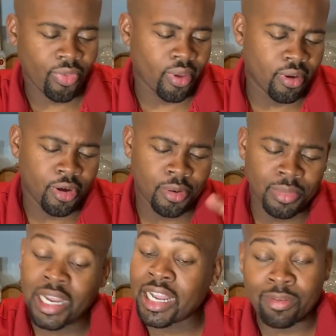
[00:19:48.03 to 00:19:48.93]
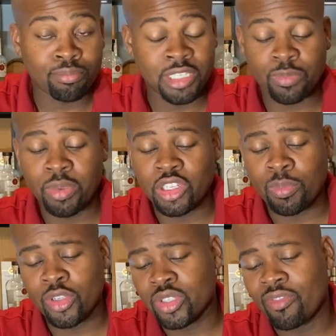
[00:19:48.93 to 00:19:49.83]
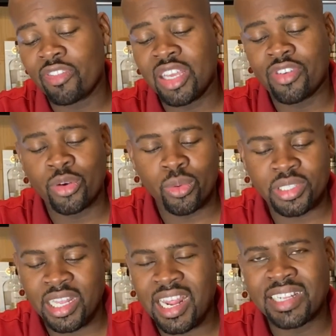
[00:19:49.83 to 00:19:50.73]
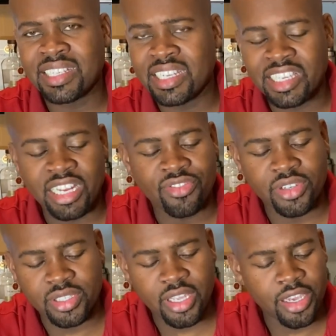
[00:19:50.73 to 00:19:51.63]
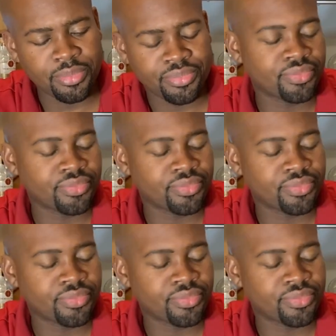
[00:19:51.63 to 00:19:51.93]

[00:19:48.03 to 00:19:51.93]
I just picked up on some flavor notes here that I didn't get the first time.